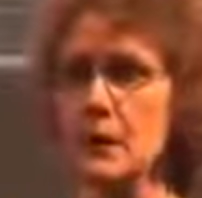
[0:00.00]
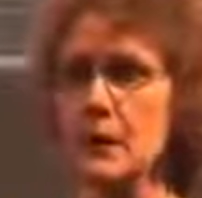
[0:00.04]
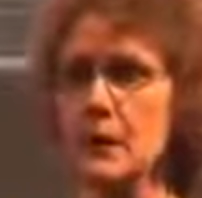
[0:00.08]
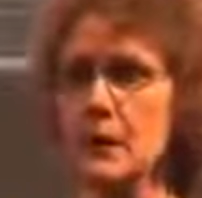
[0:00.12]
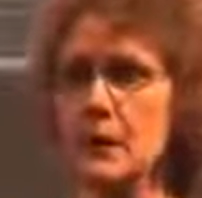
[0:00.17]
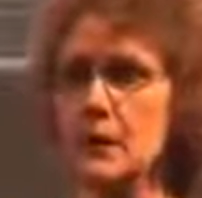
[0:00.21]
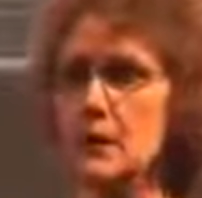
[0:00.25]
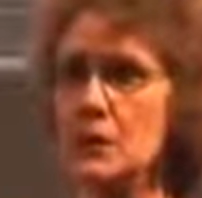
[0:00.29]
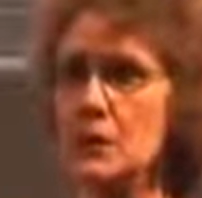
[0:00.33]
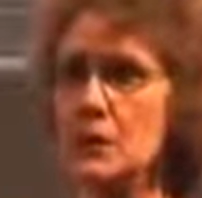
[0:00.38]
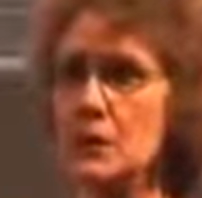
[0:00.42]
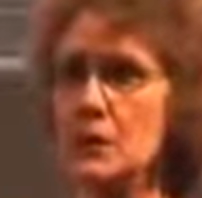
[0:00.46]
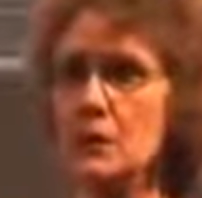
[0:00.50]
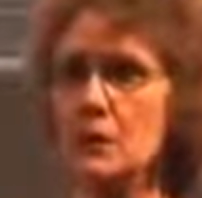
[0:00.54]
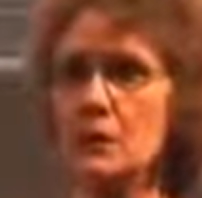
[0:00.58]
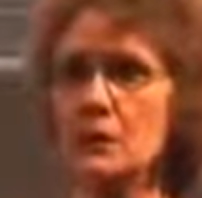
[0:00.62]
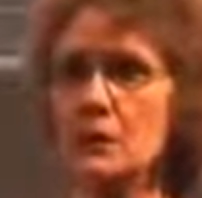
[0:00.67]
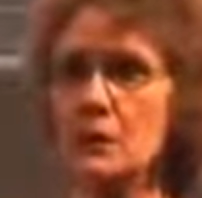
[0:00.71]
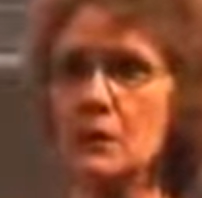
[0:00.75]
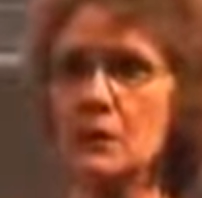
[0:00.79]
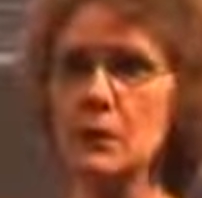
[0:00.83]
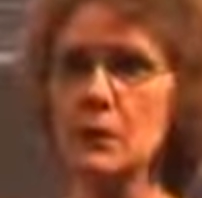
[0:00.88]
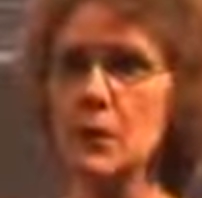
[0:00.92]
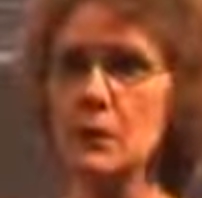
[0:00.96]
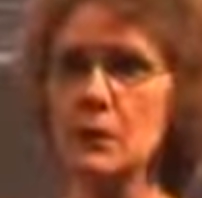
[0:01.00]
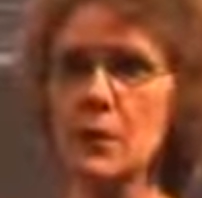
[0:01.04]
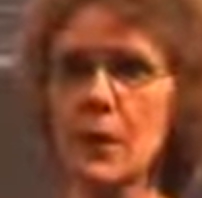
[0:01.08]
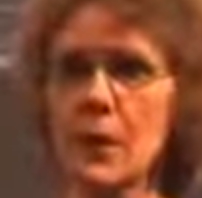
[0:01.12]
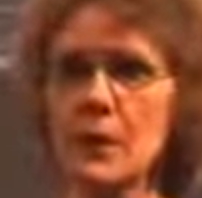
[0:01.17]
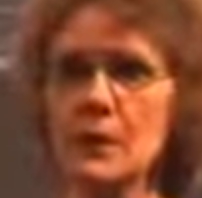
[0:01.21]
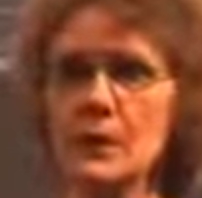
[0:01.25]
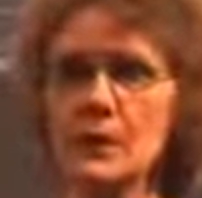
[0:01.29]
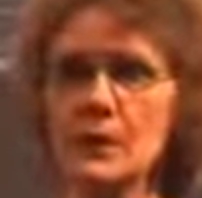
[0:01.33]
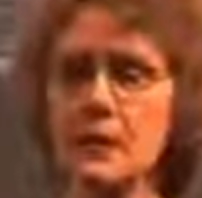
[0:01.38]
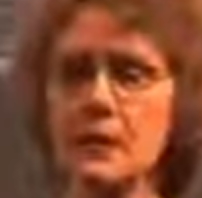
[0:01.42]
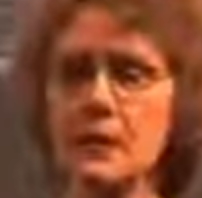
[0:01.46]
and they still couldn't get
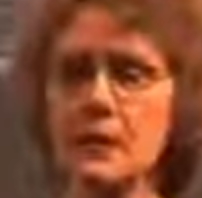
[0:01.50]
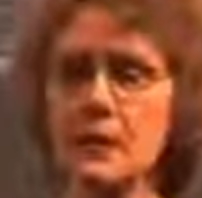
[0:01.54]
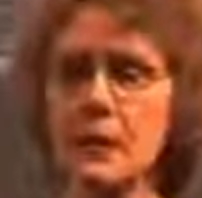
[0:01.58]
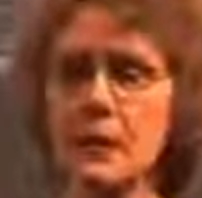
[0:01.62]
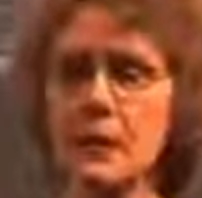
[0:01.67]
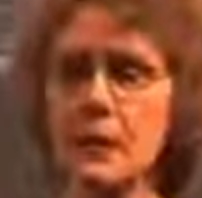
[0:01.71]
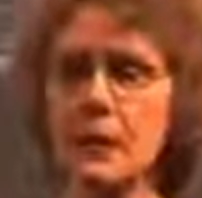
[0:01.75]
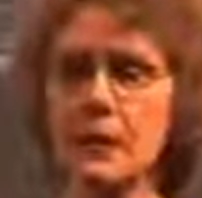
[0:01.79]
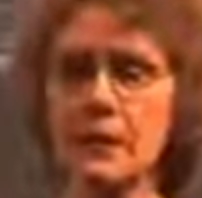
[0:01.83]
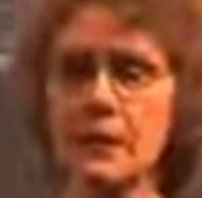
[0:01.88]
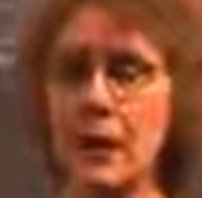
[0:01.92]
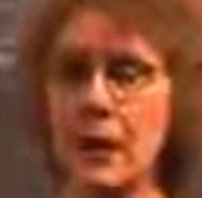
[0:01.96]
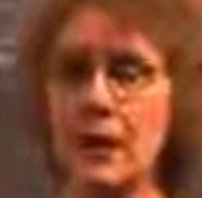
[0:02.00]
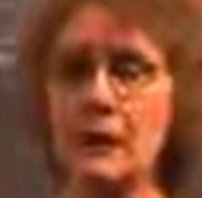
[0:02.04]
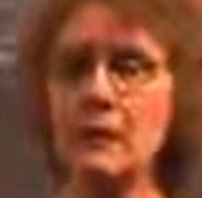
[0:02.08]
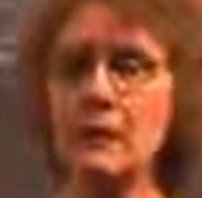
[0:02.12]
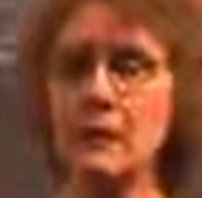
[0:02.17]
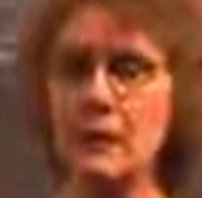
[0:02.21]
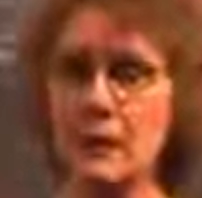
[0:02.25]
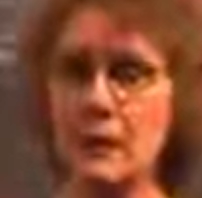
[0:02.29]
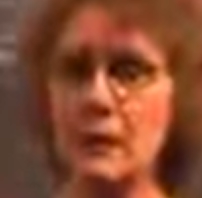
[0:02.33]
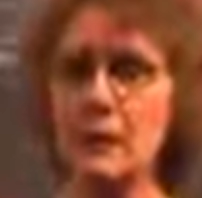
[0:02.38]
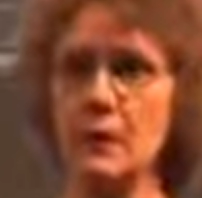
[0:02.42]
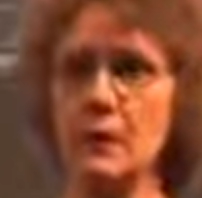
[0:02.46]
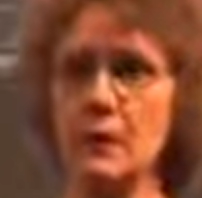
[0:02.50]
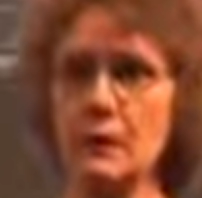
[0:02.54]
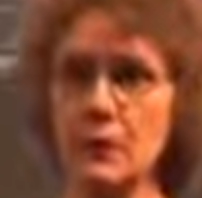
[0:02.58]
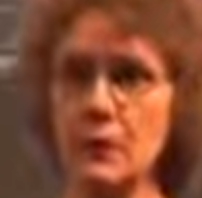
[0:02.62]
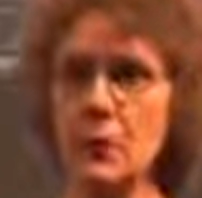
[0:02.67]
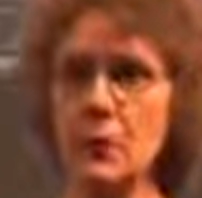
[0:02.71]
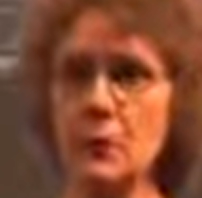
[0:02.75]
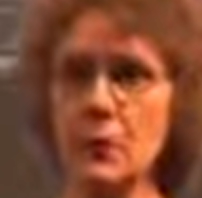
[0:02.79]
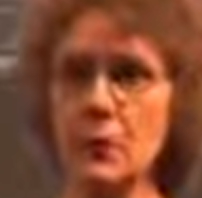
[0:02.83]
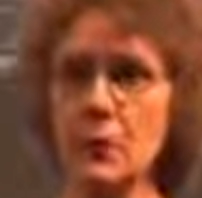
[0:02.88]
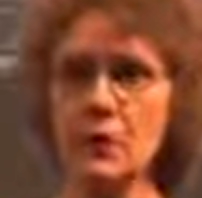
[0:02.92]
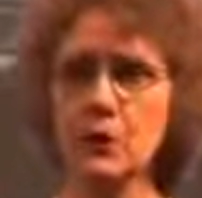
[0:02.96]
past that, de that
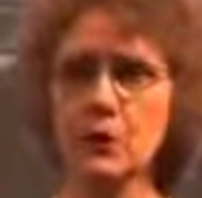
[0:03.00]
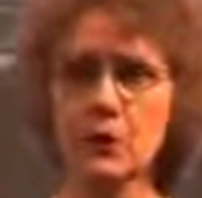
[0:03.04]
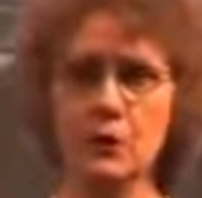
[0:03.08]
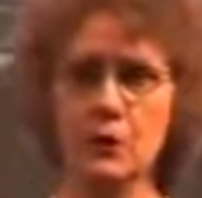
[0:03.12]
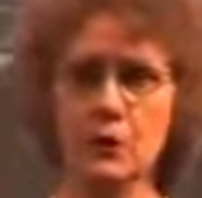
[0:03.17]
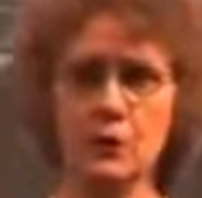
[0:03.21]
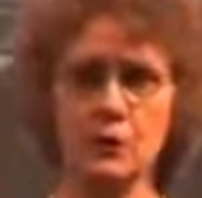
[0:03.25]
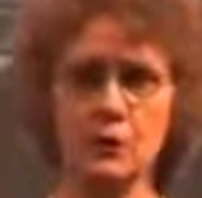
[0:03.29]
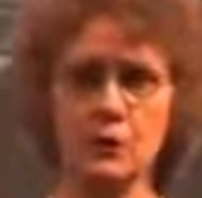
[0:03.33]
depression.